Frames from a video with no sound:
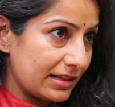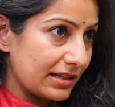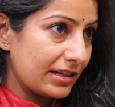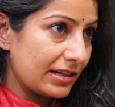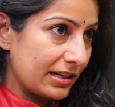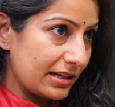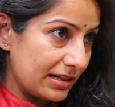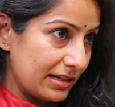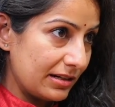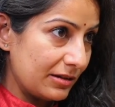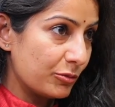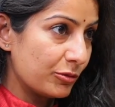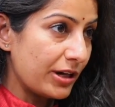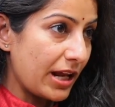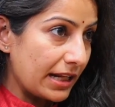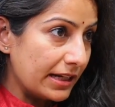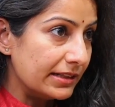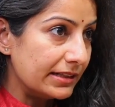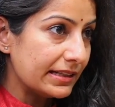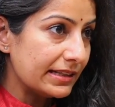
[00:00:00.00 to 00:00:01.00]

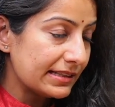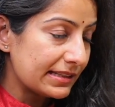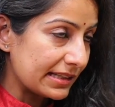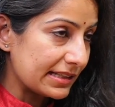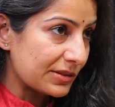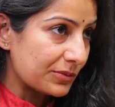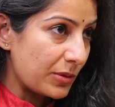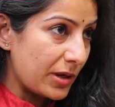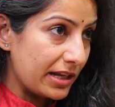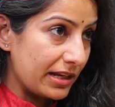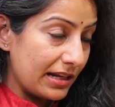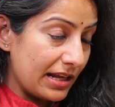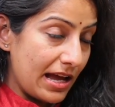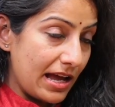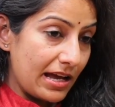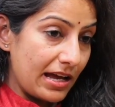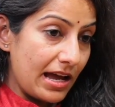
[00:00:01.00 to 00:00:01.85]
modalities as well.